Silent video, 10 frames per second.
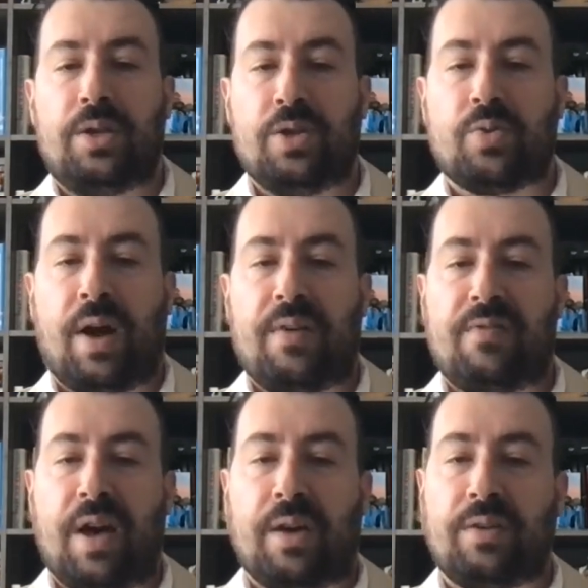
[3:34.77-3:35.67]
to
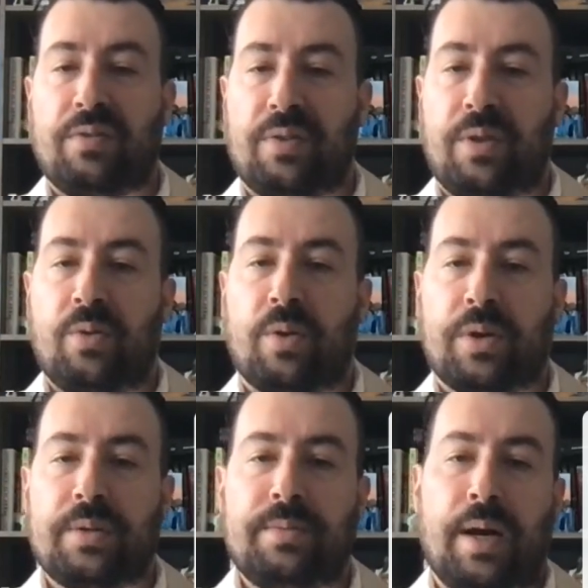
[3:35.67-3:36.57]
drive value for the
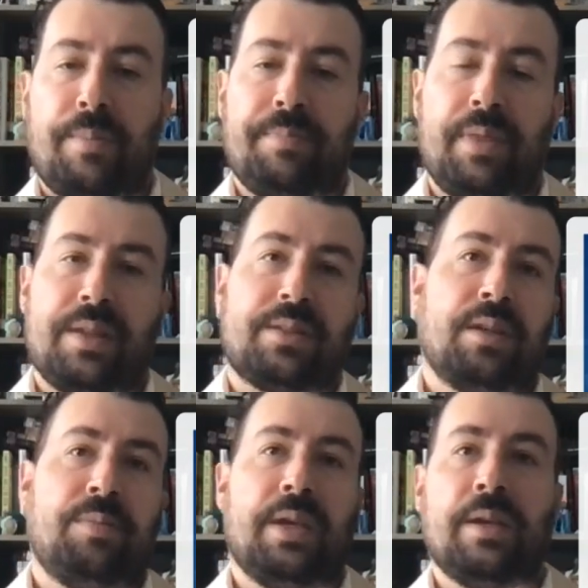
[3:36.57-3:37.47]
org. And that's
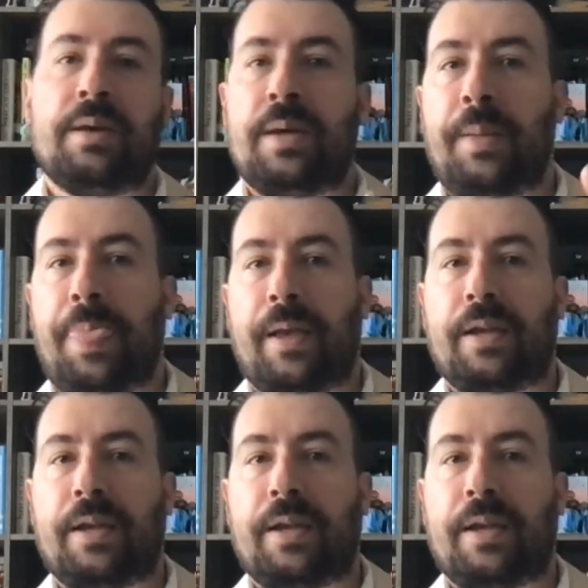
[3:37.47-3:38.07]
going to be,